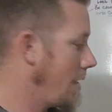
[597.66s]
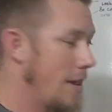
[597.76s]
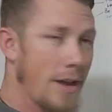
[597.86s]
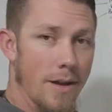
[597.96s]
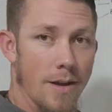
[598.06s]

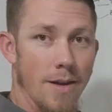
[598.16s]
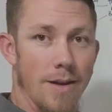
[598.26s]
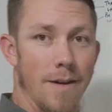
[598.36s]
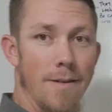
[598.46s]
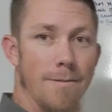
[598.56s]
link,
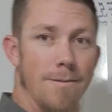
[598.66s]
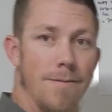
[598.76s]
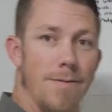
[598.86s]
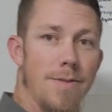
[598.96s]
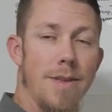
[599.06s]

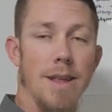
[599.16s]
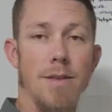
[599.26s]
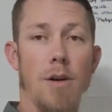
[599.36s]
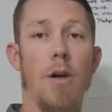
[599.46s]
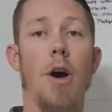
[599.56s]
Then
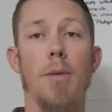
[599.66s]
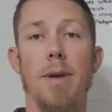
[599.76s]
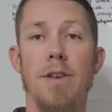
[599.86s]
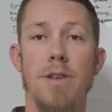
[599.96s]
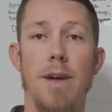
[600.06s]
it's all
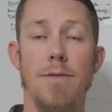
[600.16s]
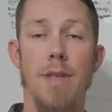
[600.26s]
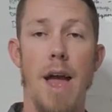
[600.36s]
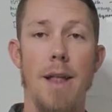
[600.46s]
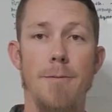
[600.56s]
automation after
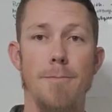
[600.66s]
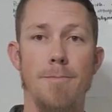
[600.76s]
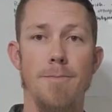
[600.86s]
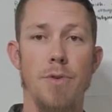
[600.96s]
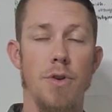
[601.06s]
that.
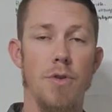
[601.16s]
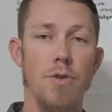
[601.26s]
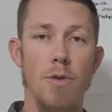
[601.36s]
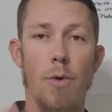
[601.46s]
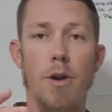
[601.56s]
So you're
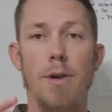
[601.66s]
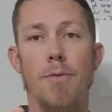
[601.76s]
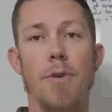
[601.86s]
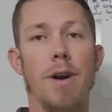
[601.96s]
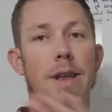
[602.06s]
doing the work up
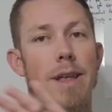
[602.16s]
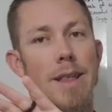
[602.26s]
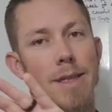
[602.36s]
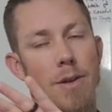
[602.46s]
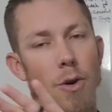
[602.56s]
front and
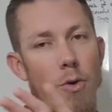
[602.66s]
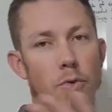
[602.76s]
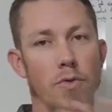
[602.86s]
letting the whole